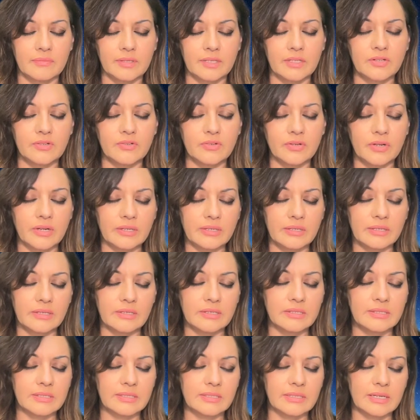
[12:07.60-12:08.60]
and try and
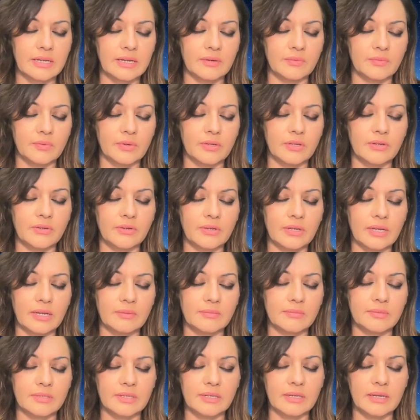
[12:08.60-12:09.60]
understand what you
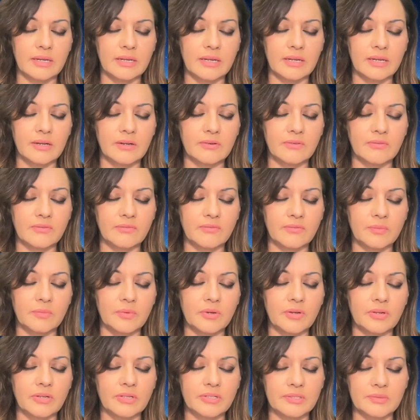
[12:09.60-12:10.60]
came to learn from
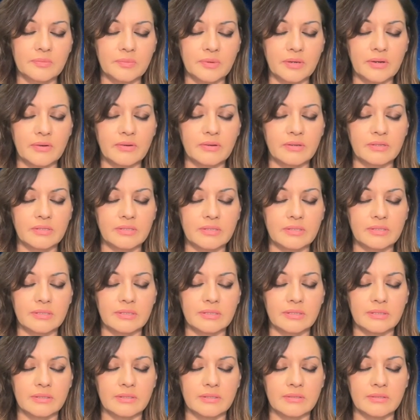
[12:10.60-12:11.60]
your
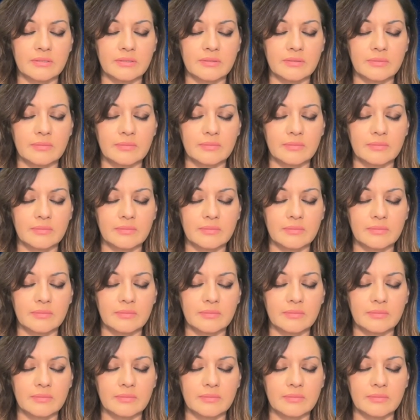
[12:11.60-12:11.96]
experiences,